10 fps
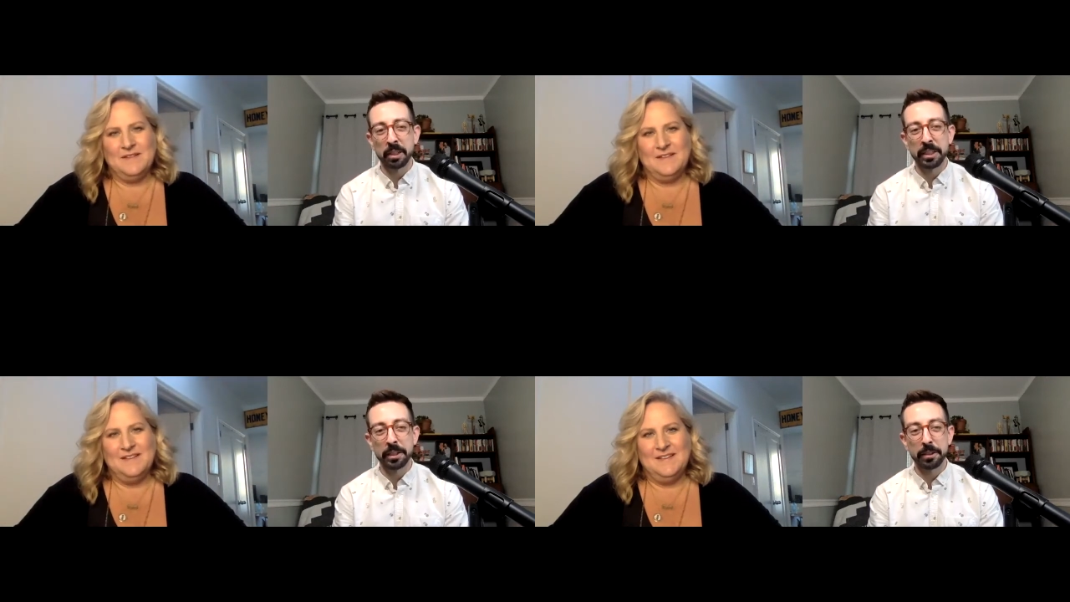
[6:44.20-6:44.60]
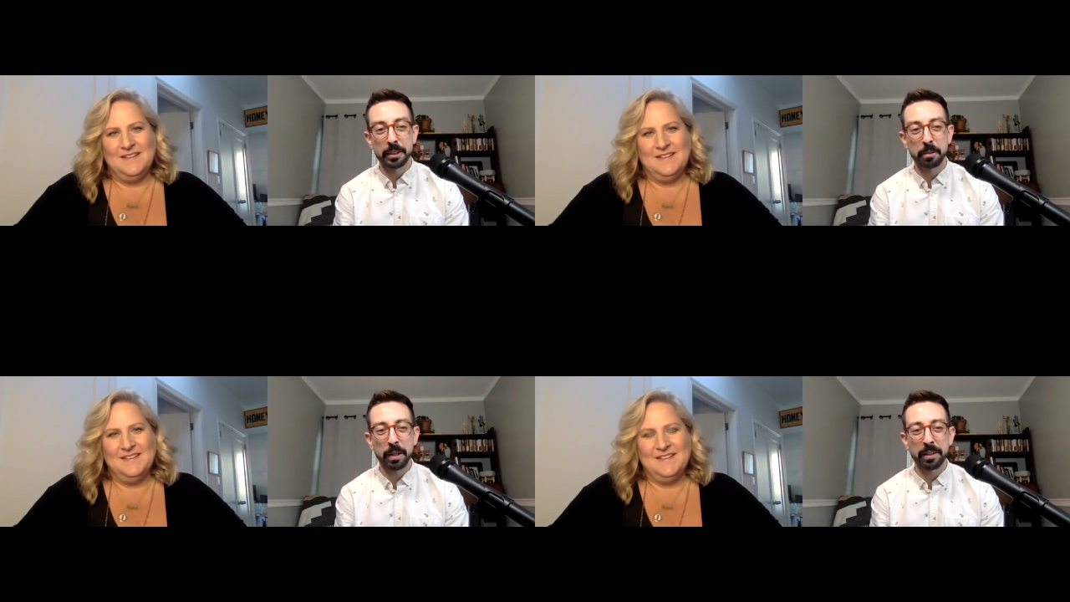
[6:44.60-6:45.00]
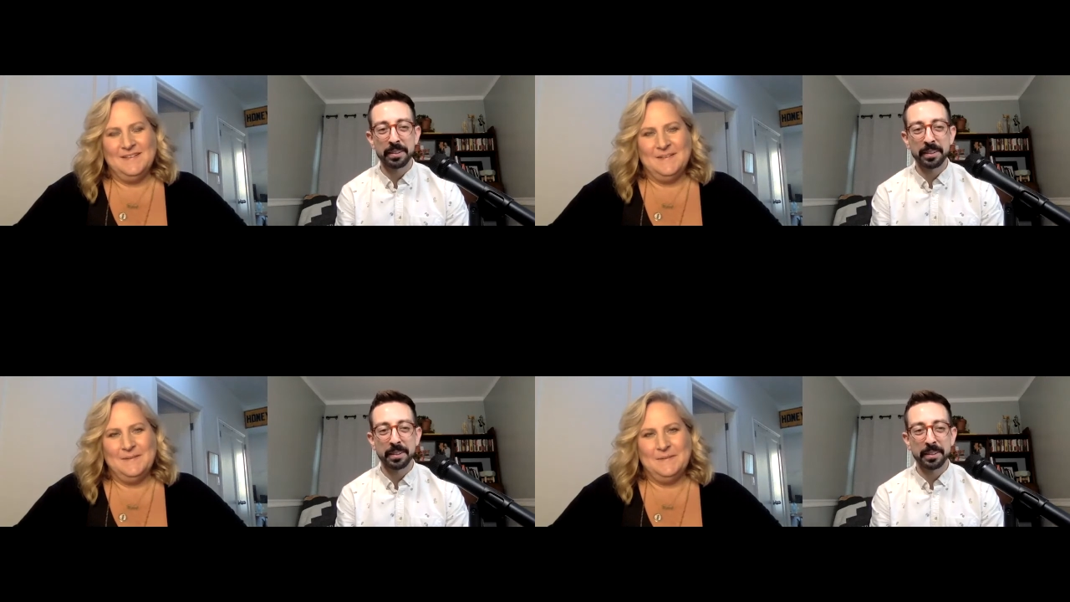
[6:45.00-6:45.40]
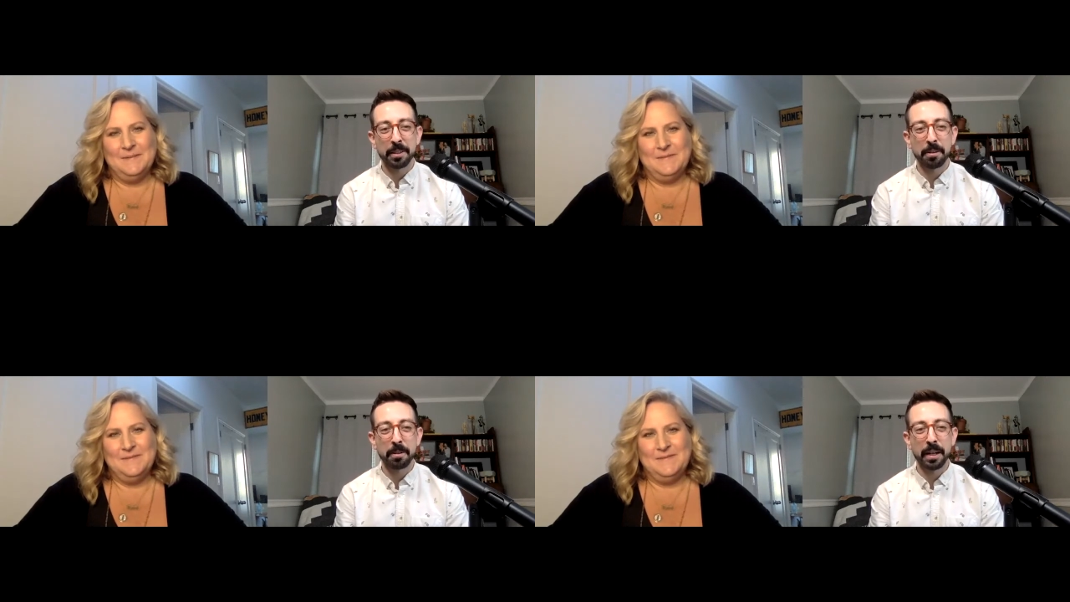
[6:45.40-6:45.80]
Speaker 1: you're going to hear this comparison,
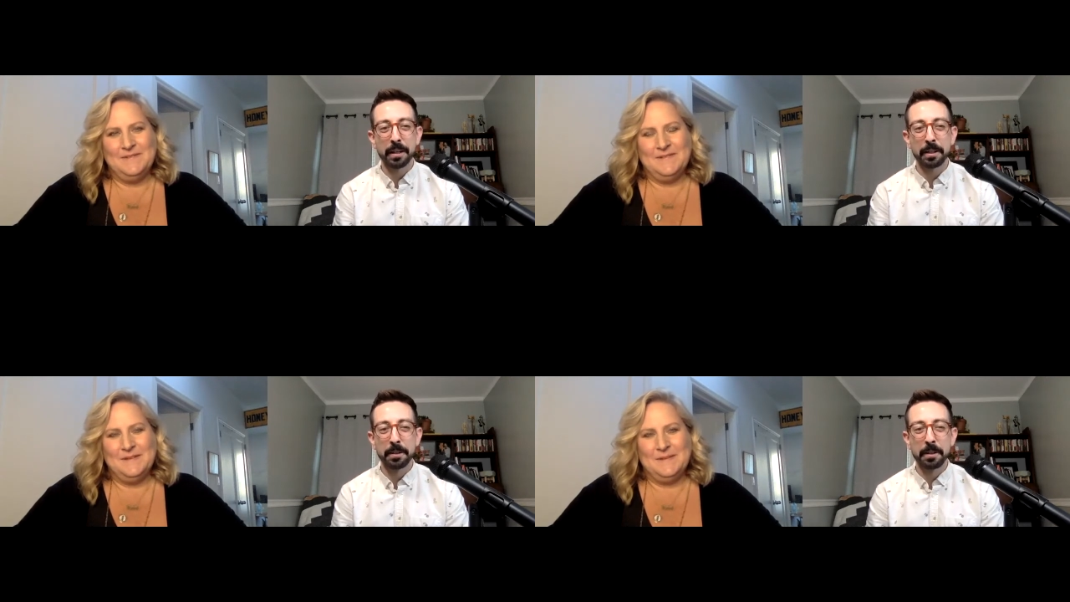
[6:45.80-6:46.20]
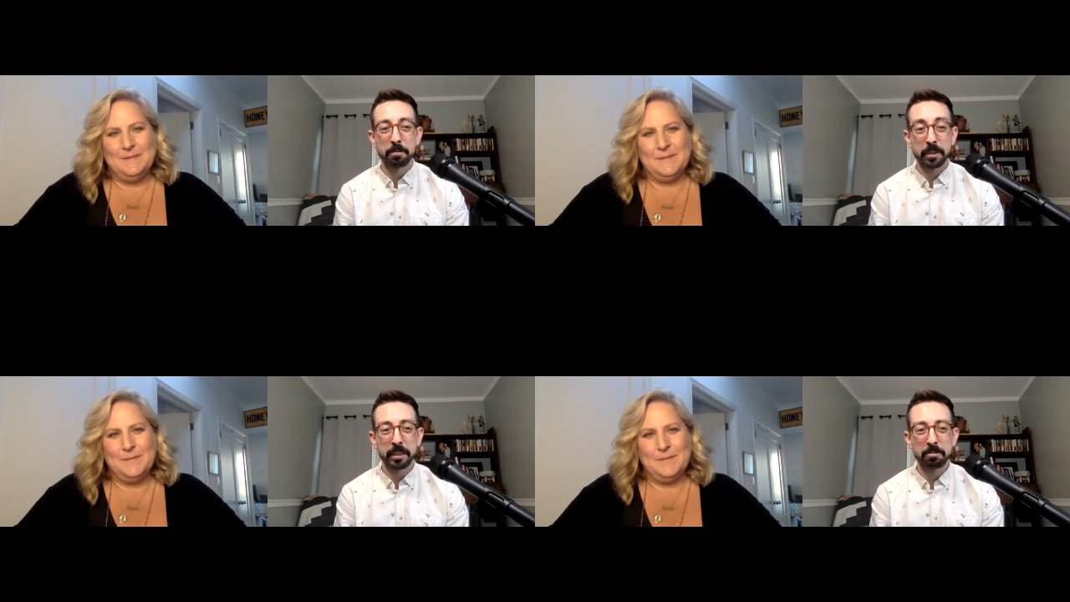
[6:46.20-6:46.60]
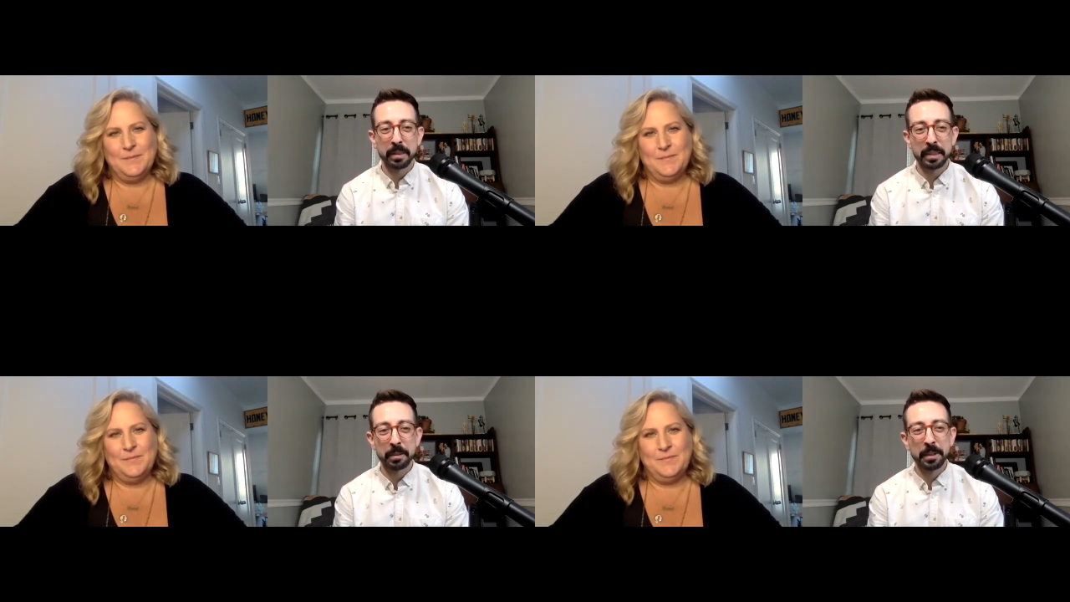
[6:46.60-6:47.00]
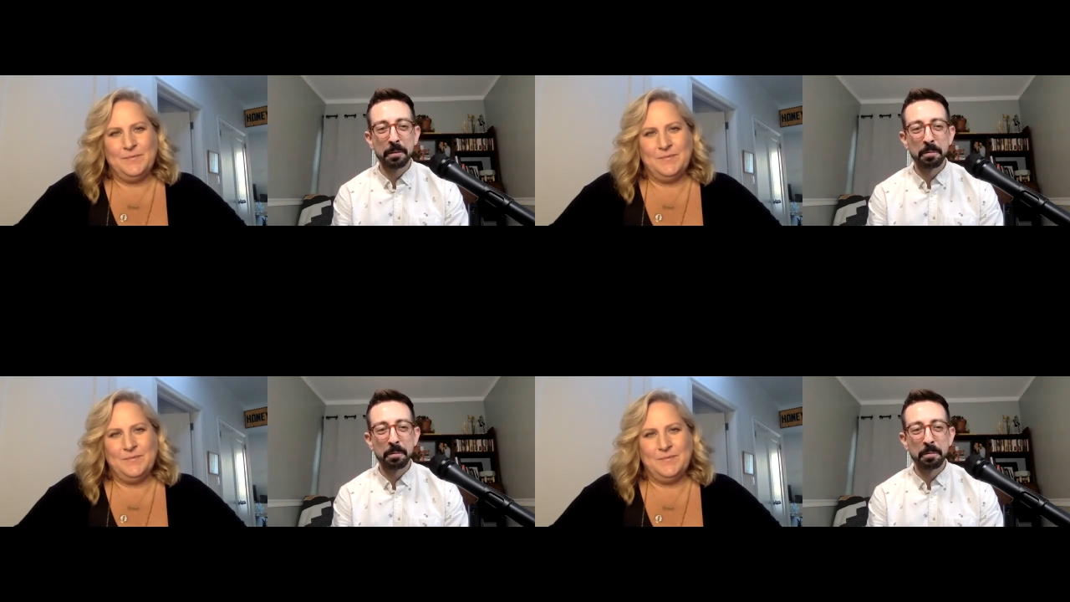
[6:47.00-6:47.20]
so forgive me,